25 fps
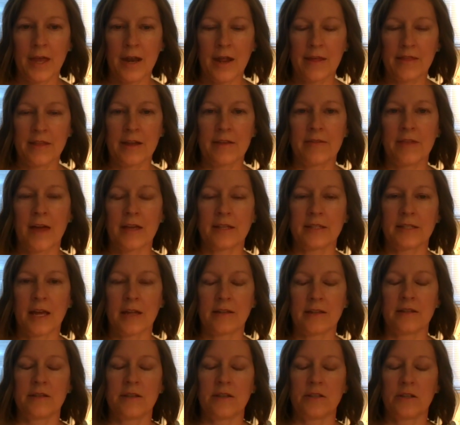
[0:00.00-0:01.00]
And I think that
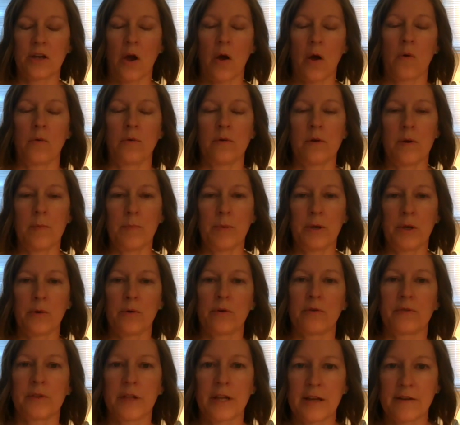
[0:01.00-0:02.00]
sets the tone
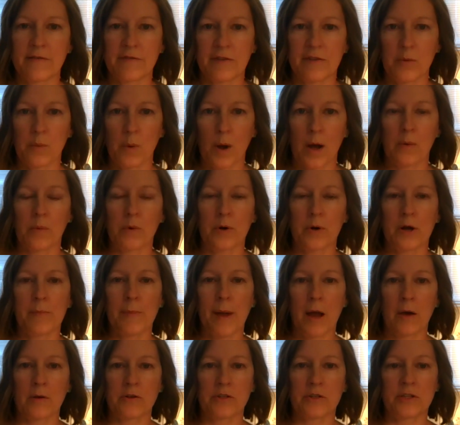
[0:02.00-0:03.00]
beautifully for what we're
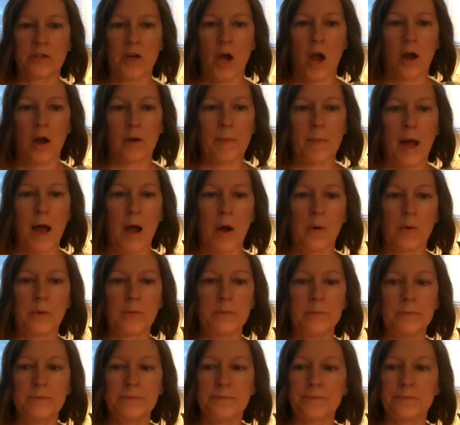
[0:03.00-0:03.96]
about to talk about.